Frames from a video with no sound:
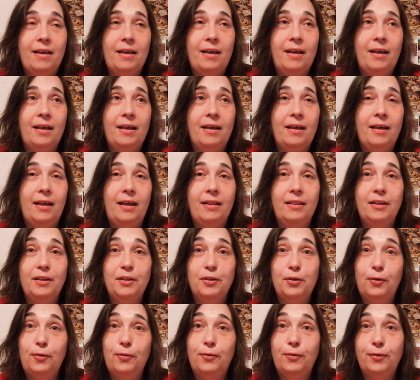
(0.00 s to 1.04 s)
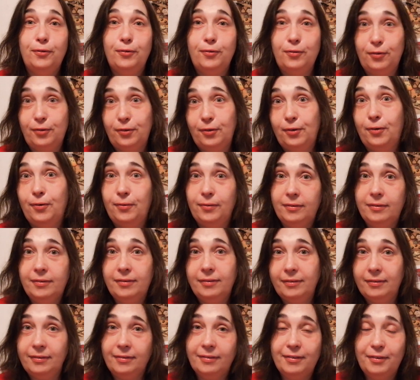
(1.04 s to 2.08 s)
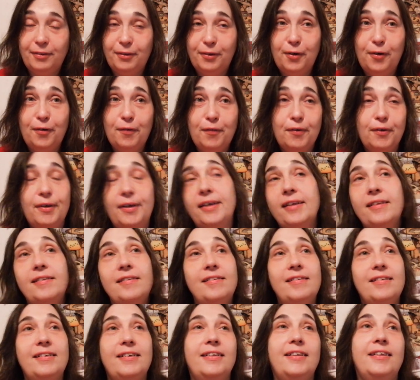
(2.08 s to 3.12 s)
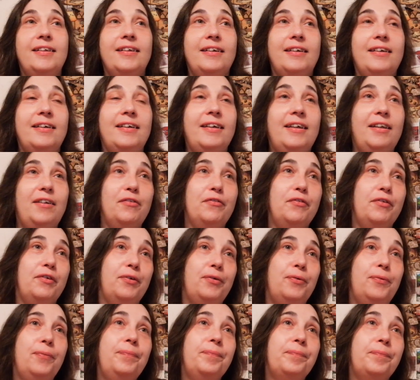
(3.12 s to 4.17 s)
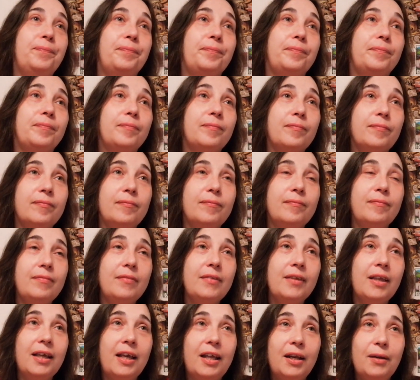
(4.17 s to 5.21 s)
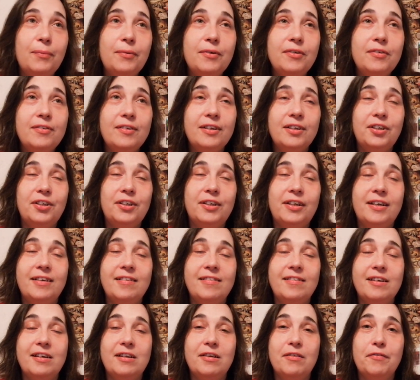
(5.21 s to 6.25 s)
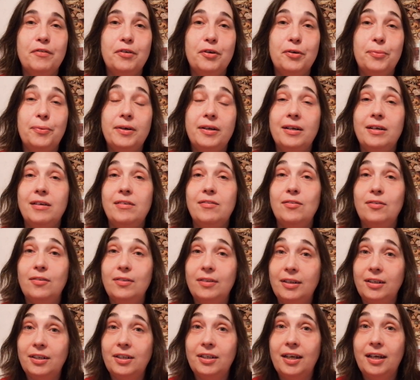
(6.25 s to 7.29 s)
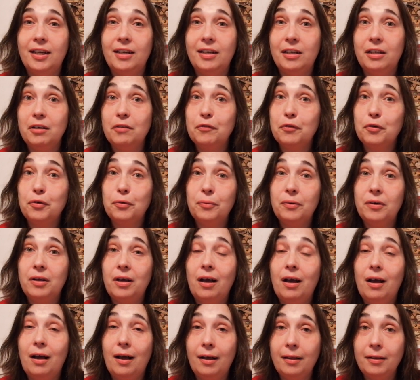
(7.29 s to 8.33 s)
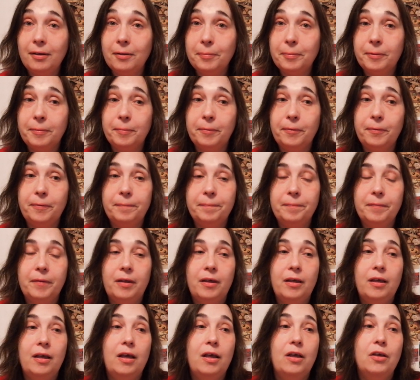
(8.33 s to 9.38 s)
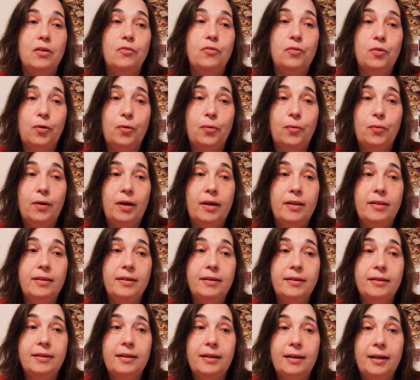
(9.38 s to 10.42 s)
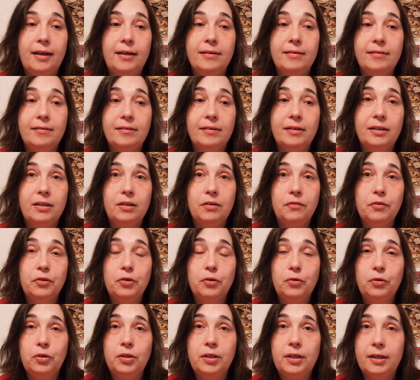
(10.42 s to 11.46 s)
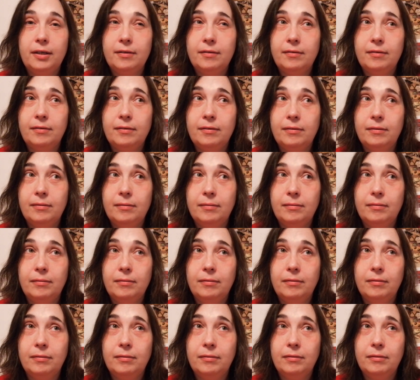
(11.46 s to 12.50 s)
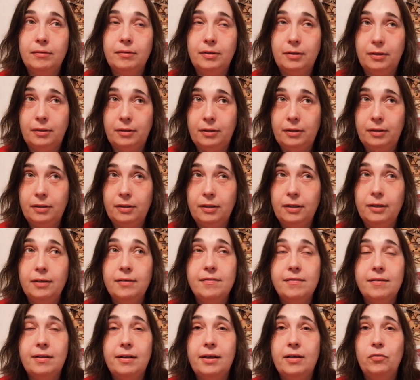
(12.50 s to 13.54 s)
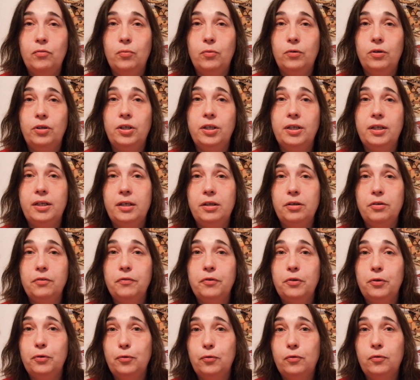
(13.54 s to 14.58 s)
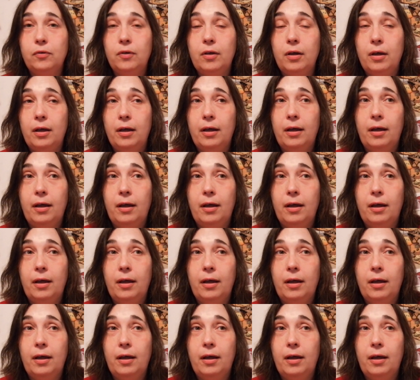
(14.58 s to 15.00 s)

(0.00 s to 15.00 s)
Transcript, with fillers: And, and they told us, you know, go over and see the interview. And it was such a nice interview. And I saw that she had interviewed other people. So I think the last interview she has done, I think is the last one, she interviews